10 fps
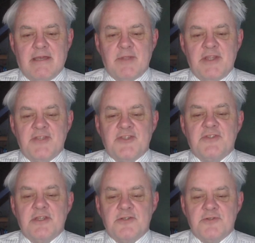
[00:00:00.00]
I mean, these
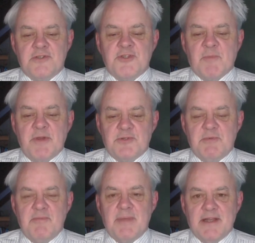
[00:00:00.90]
constituencies are supposed to
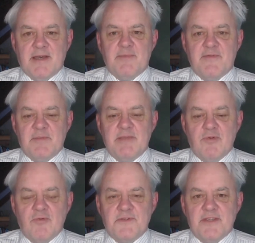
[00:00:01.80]
be made up of
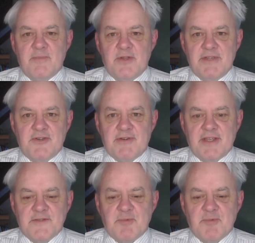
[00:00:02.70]
people with similar interests,